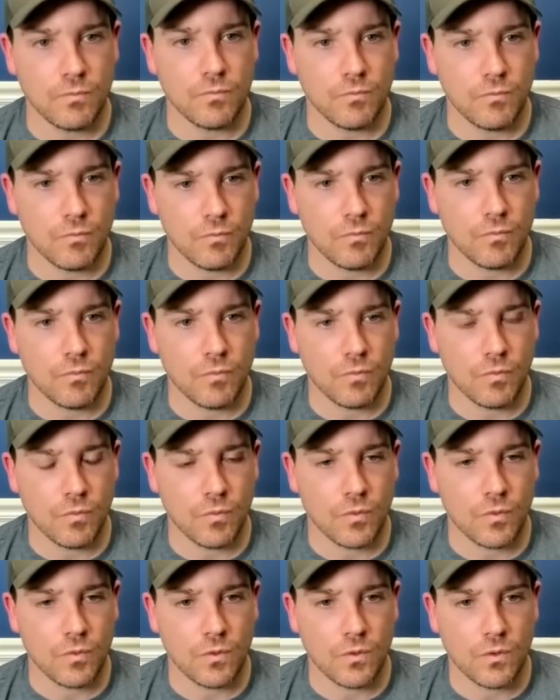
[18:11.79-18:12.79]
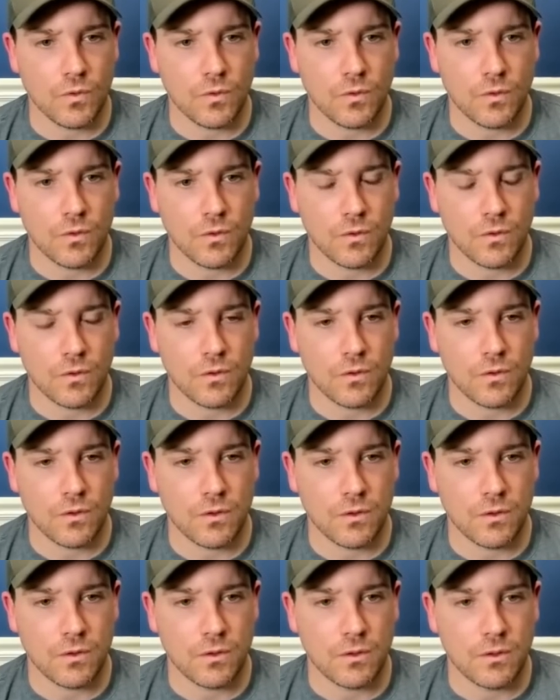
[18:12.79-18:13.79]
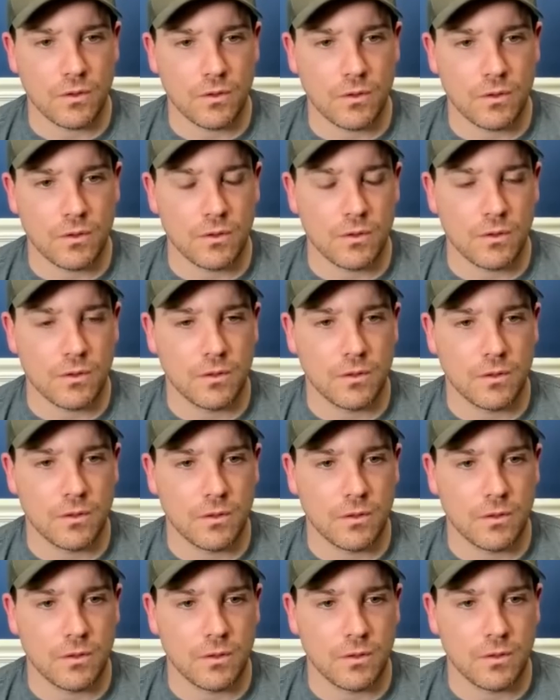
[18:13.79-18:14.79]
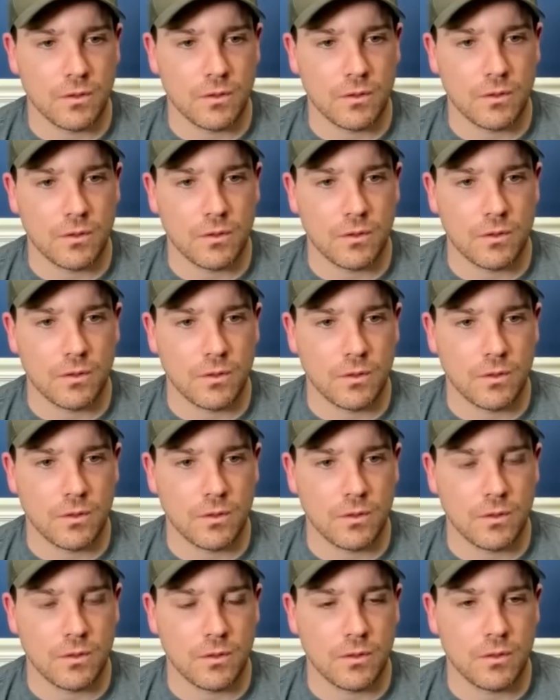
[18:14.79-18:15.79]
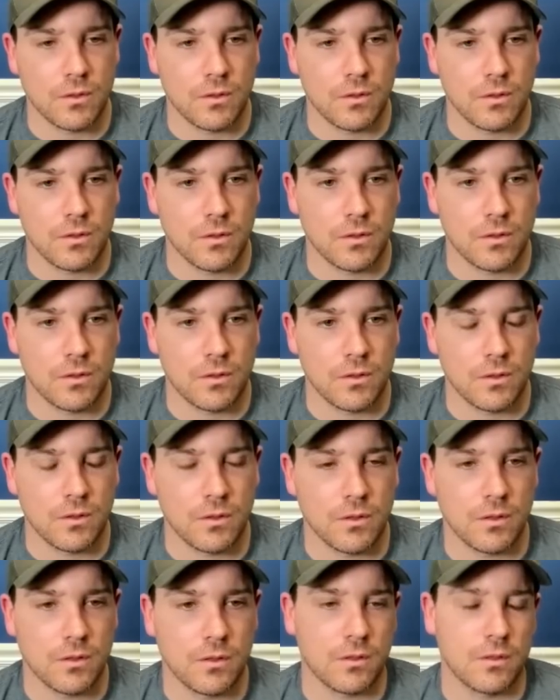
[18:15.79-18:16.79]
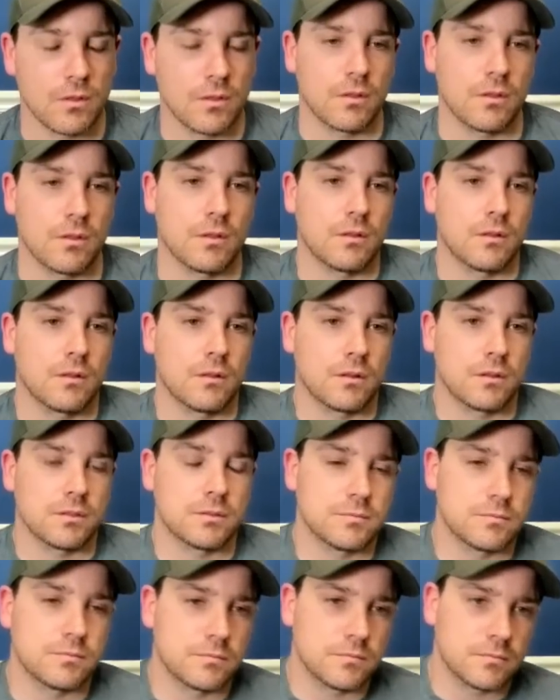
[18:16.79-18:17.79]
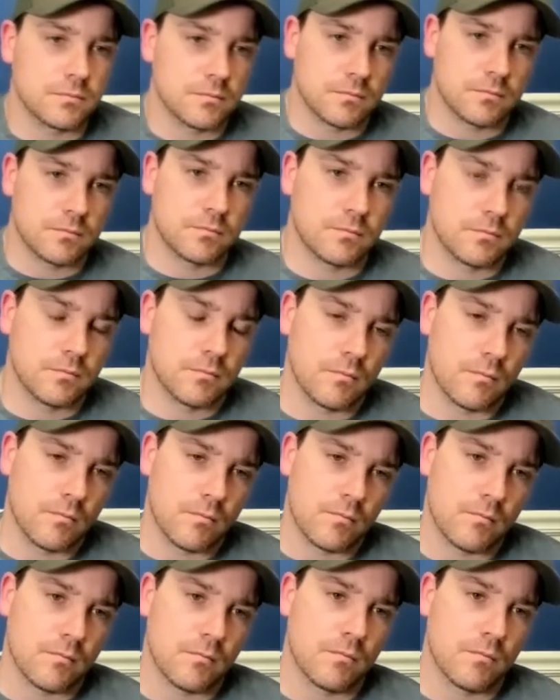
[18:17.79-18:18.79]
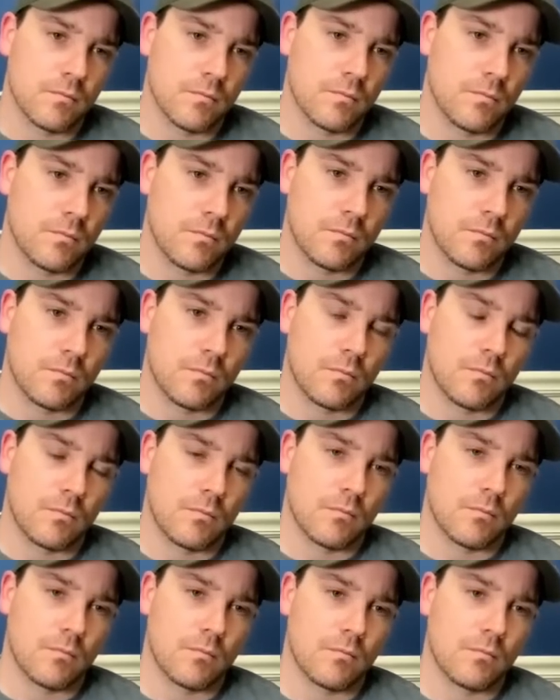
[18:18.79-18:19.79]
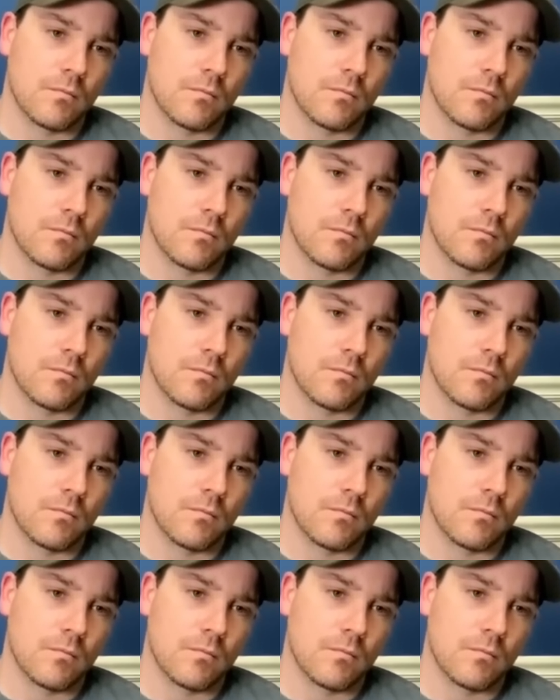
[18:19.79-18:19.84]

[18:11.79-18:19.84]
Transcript: (not speaking)